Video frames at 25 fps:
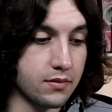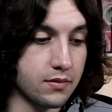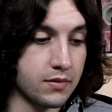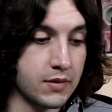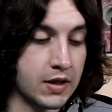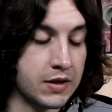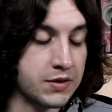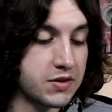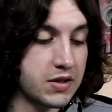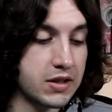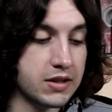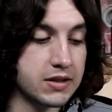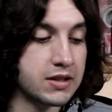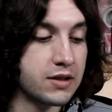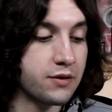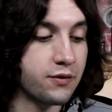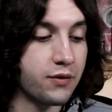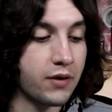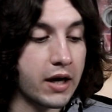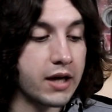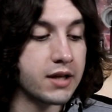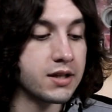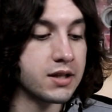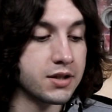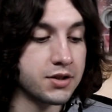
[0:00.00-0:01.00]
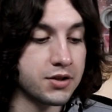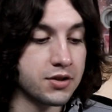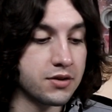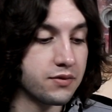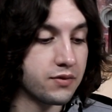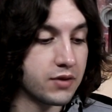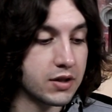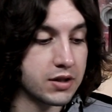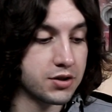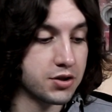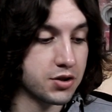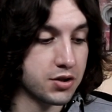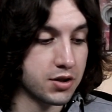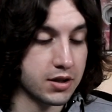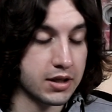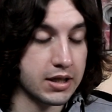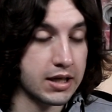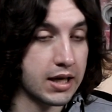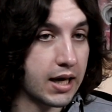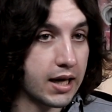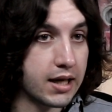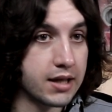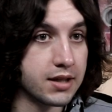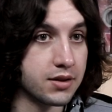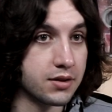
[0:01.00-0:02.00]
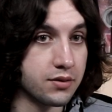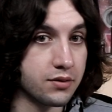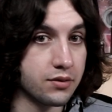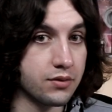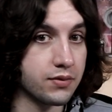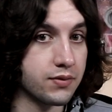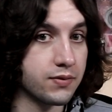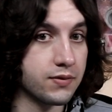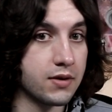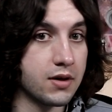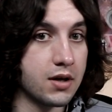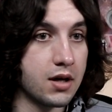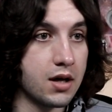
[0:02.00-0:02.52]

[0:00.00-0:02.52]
that was like divine intervention, kind of.